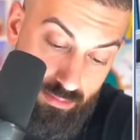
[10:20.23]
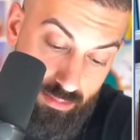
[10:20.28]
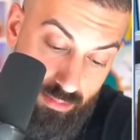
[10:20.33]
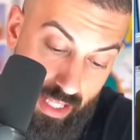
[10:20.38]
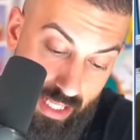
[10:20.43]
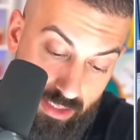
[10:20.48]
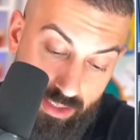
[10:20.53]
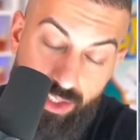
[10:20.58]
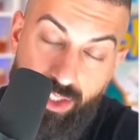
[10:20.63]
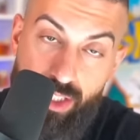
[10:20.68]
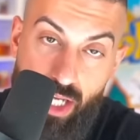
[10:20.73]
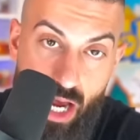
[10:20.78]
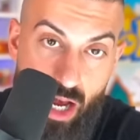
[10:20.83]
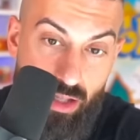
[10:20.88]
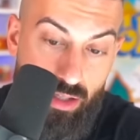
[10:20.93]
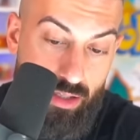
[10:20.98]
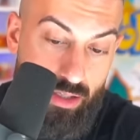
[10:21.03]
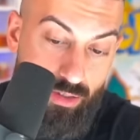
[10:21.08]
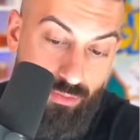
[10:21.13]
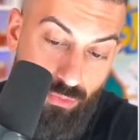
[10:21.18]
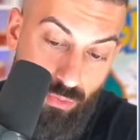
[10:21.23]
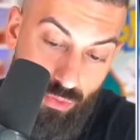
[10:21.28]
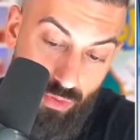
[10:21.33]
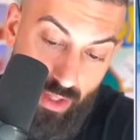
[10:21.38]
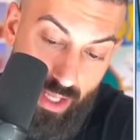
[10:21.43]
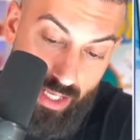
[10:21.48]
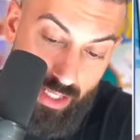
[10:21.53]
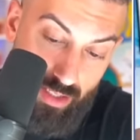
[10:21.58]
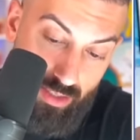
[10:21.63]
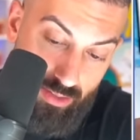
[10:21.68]
That's solid for
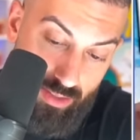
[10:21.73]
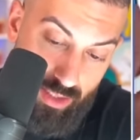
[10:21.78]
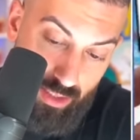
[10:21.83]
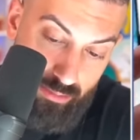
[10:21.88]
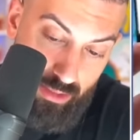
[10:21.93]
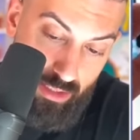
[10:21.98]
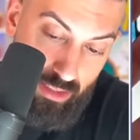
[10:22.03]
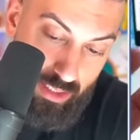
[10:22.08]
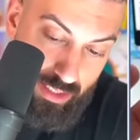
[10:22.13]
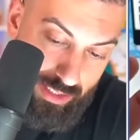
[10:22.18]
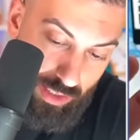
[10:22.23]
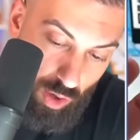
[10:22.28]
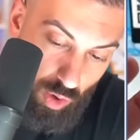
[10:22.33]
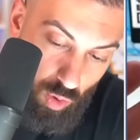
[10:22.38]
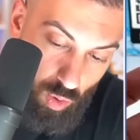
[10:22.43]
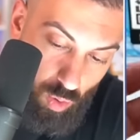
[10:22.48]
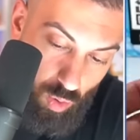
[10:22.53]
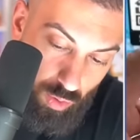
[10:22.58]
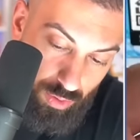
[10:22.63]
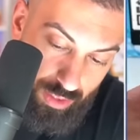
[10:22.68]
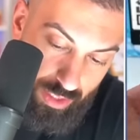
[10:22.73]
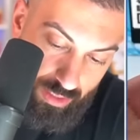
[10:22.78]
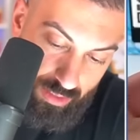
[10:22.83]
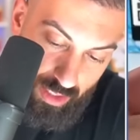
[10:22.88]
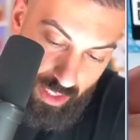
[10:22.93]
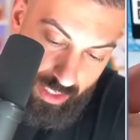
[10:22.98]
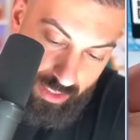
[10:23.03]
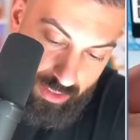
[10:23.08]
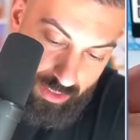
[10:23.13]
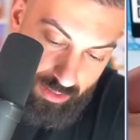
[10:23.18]
like something this old and
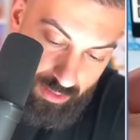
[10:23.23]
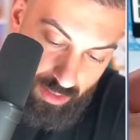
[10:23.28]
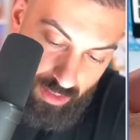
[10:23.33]
like.